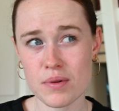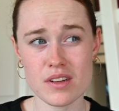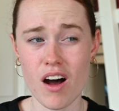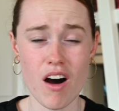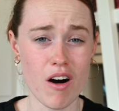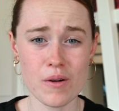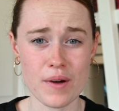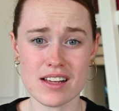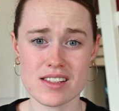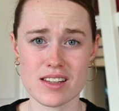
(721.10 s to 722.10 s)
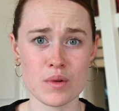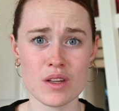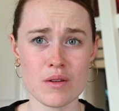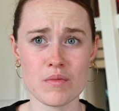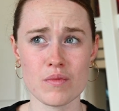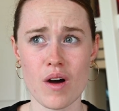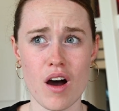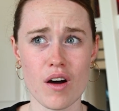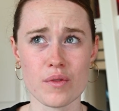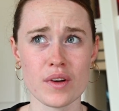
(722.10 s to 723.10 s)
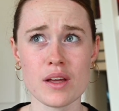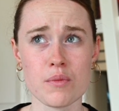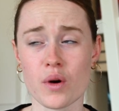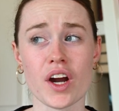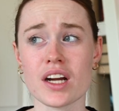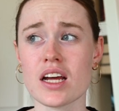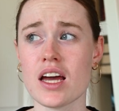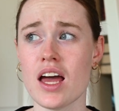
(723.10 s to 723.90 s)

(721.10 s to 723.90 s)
but not always. Some of them really weren't.